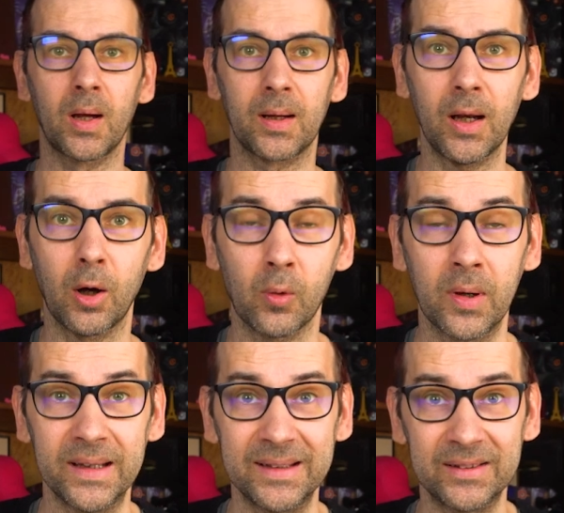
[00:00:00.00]
Hello,
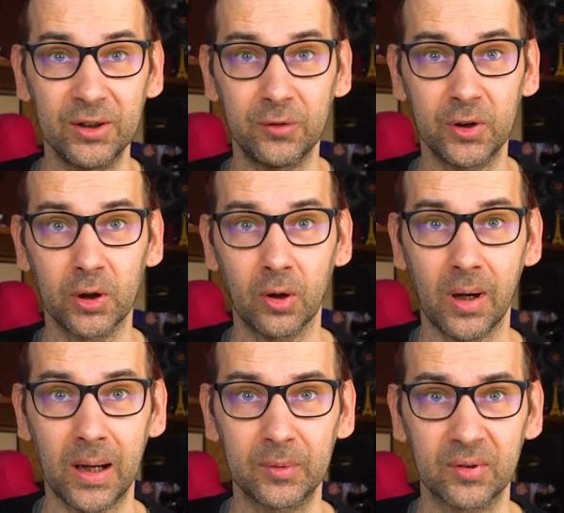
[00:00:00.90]
in this video
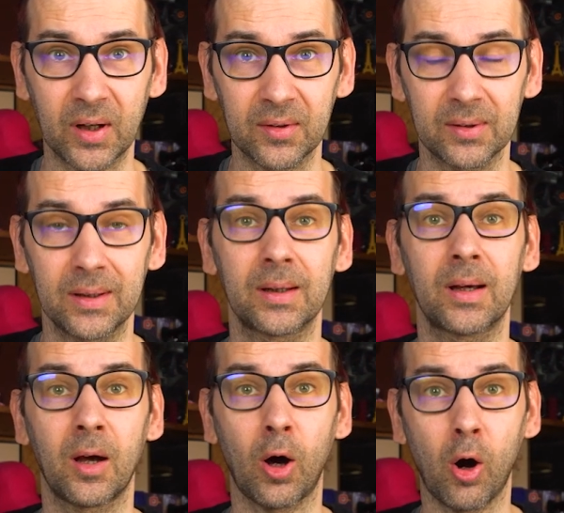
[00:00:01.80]
I'm discussing
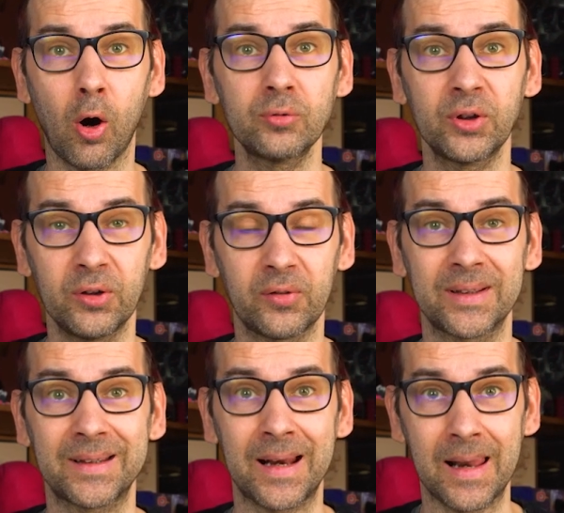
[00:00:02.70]
all the
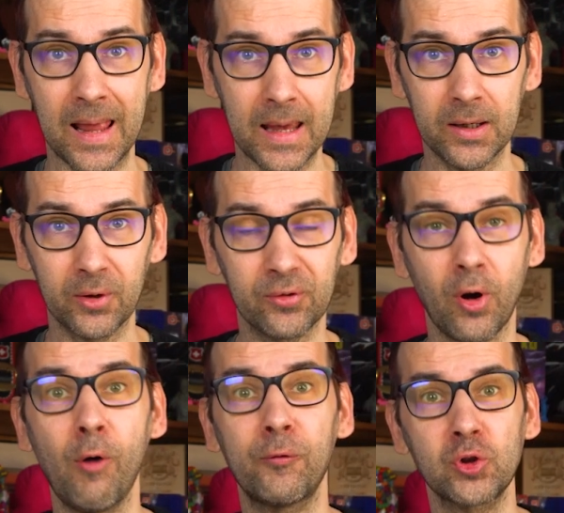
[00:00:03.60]
different layers
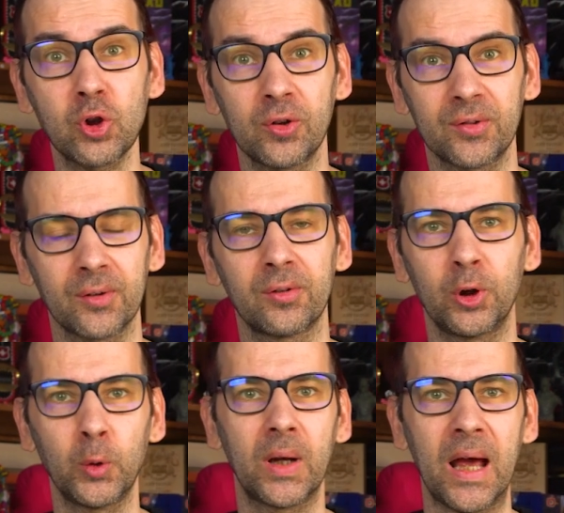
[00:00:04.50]
of choices
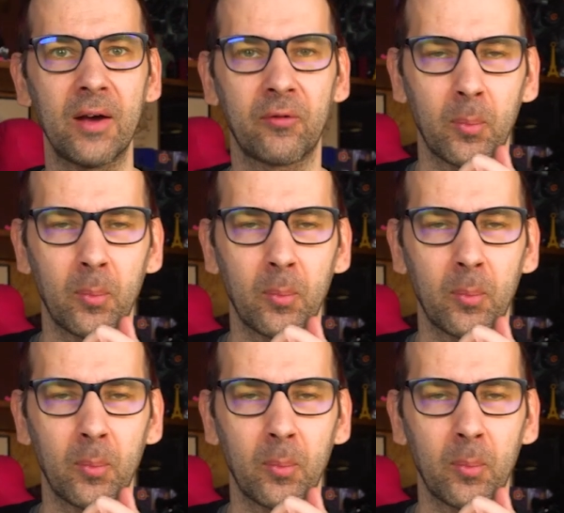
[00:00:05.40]
you will have